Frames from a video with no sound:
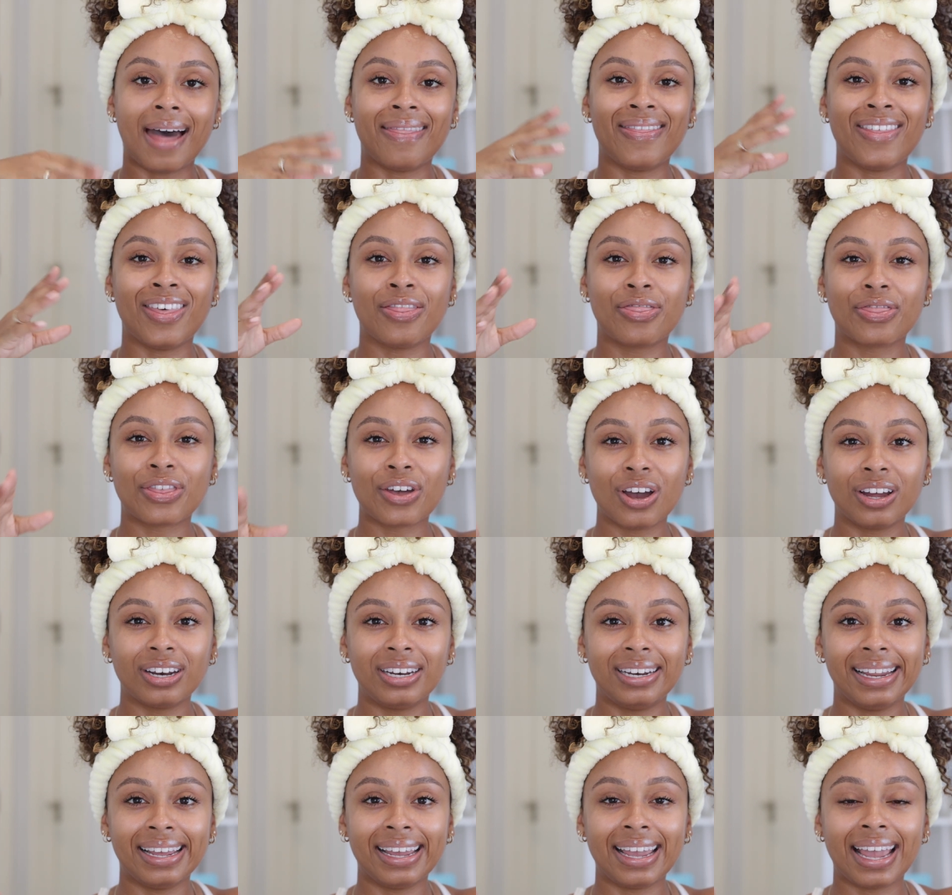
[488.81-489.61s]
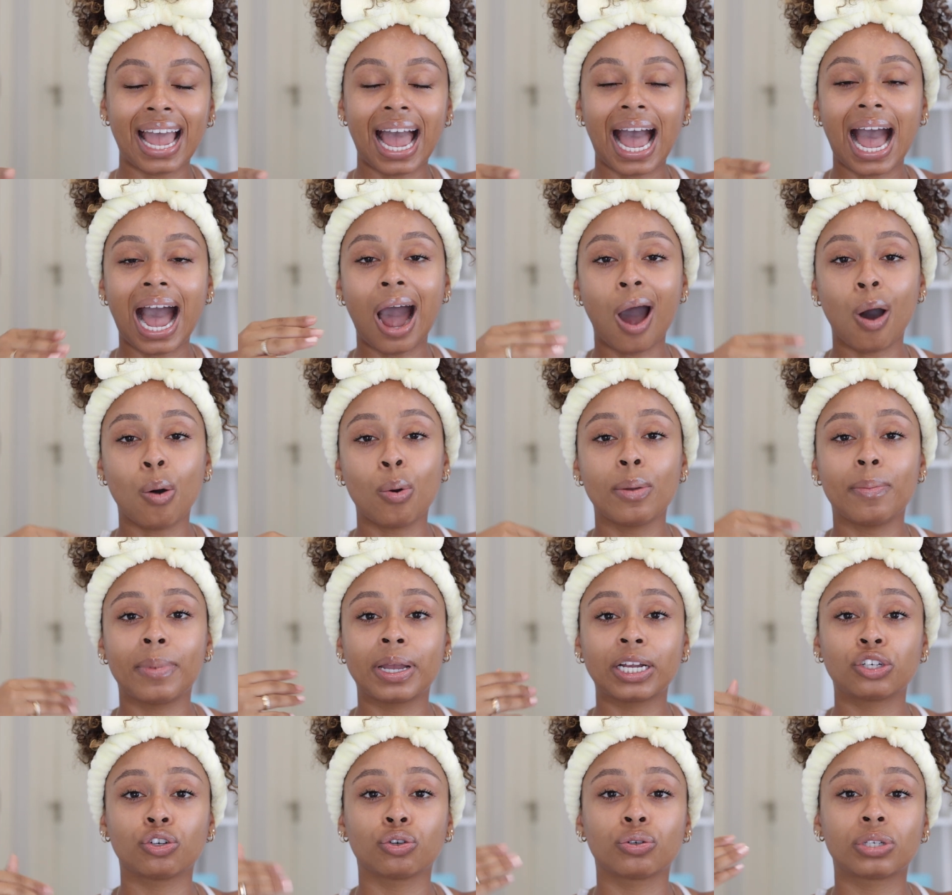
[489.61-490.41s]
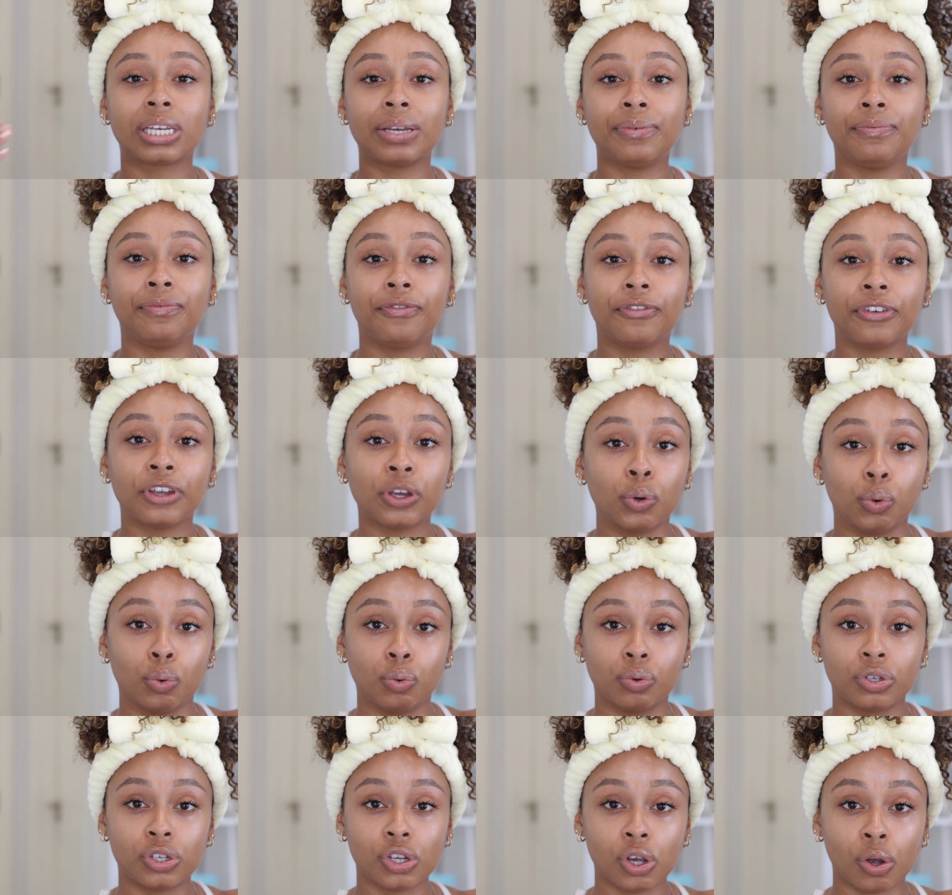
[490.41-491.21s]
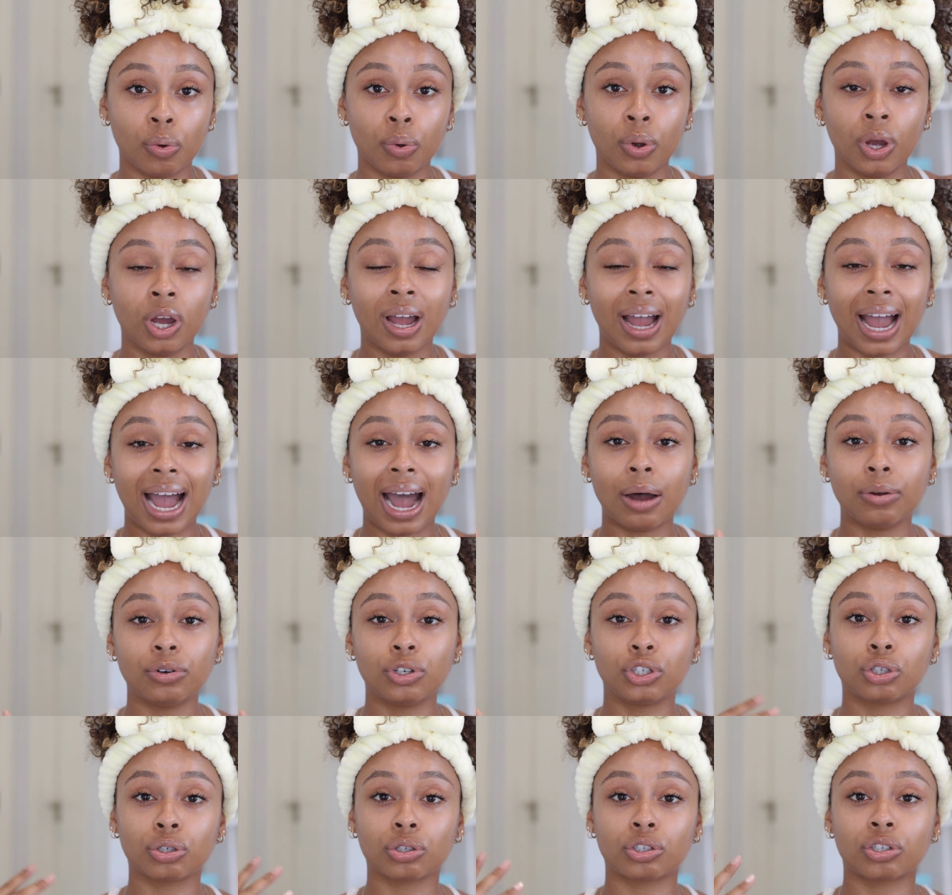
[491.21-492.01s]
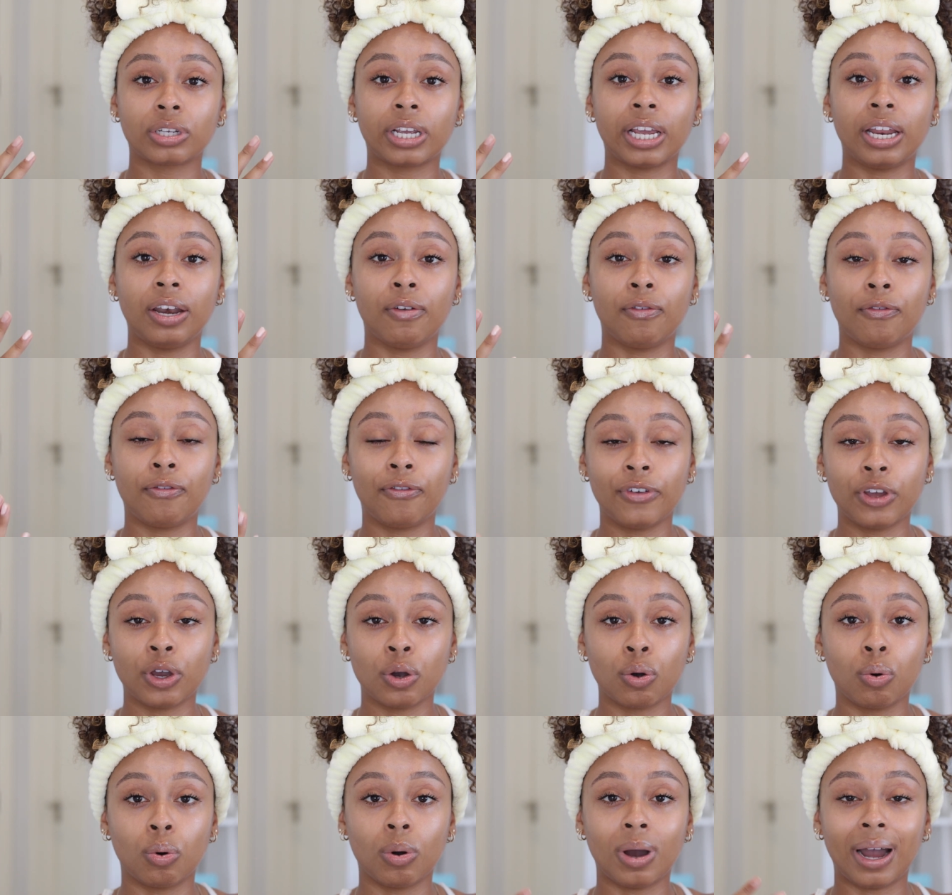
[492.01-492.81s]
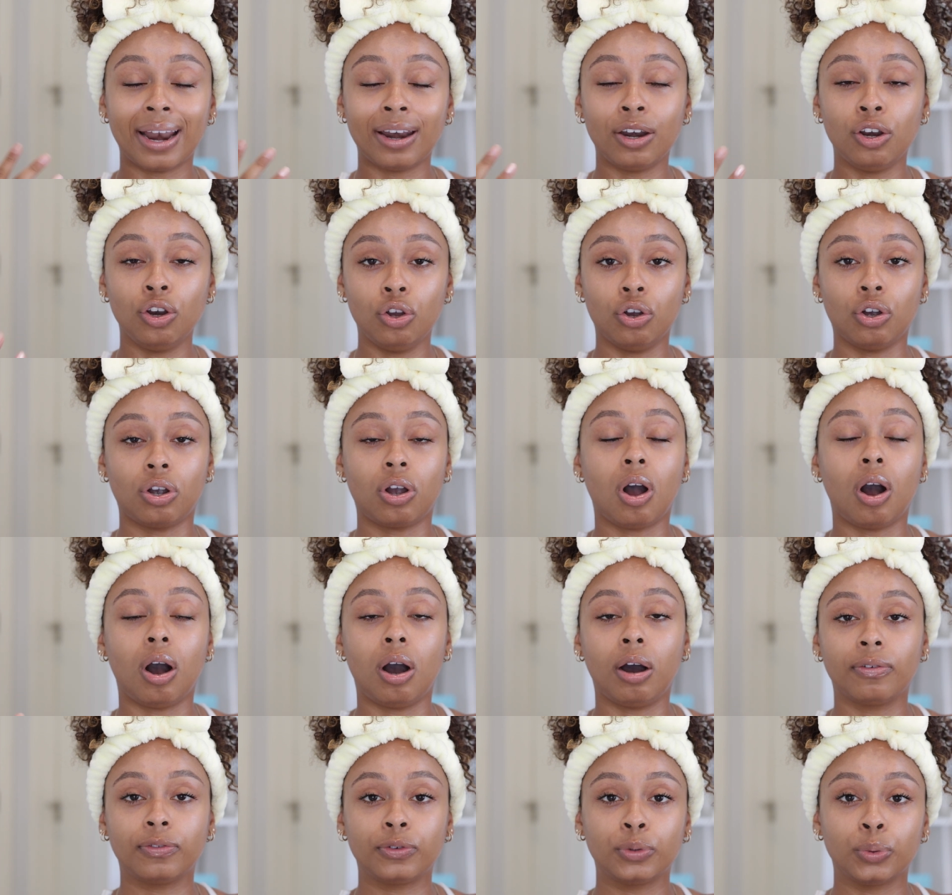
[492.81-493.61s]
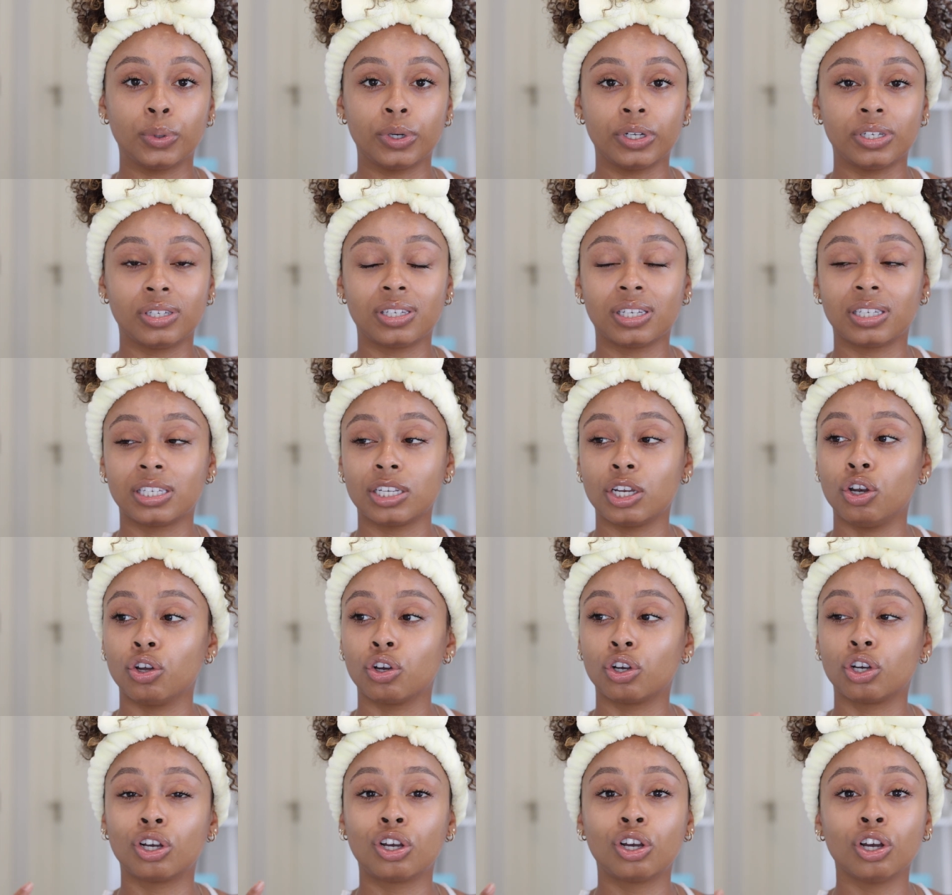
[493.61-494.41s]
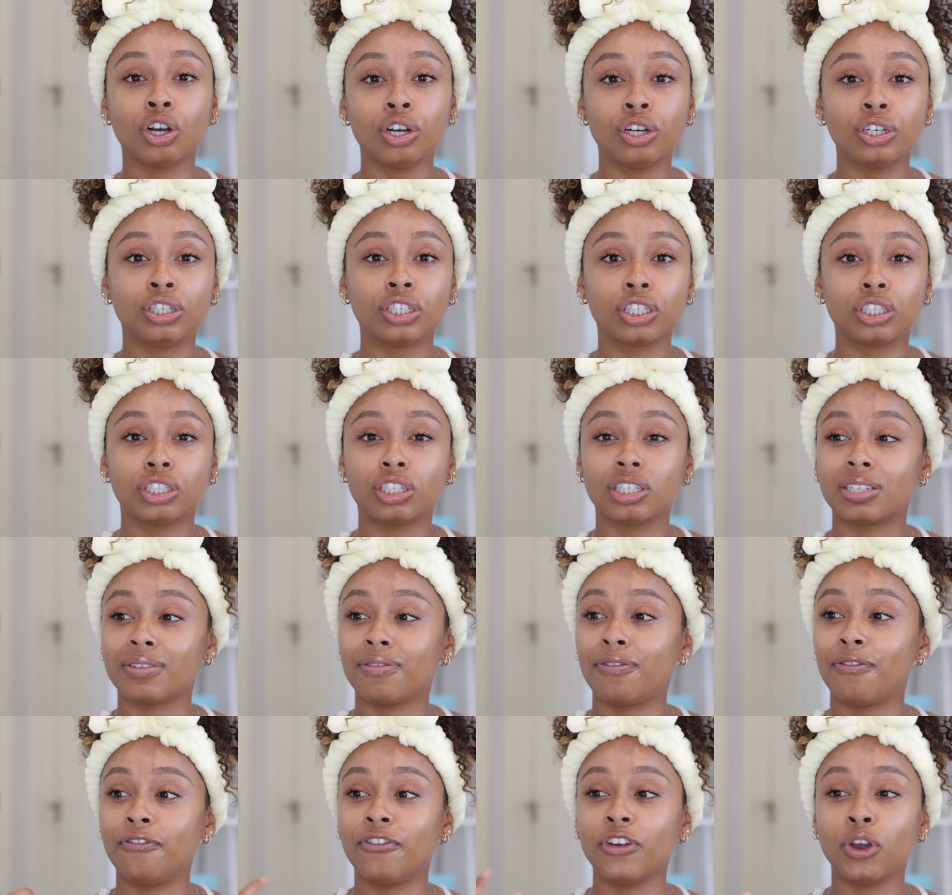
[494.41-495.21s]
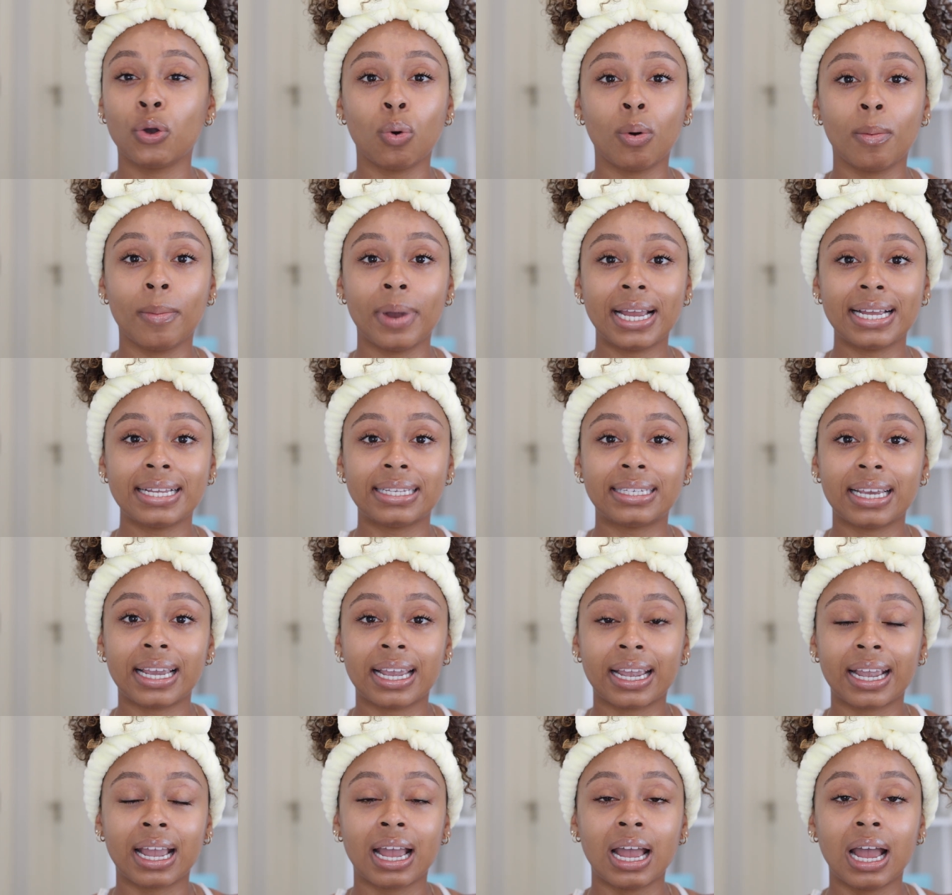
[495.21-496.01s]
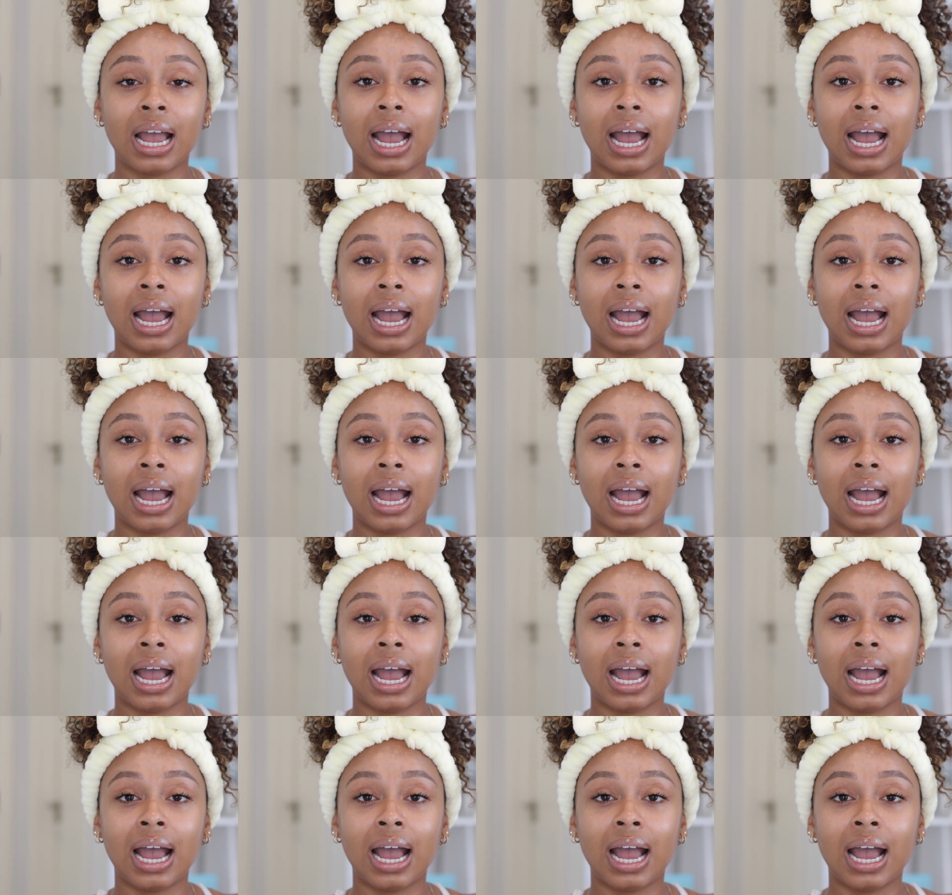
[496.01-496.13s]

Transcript: And then thirdly, how it makes your skin feel. So how does your skin feel and look afterwards? Does it look good? Does it feel amazing?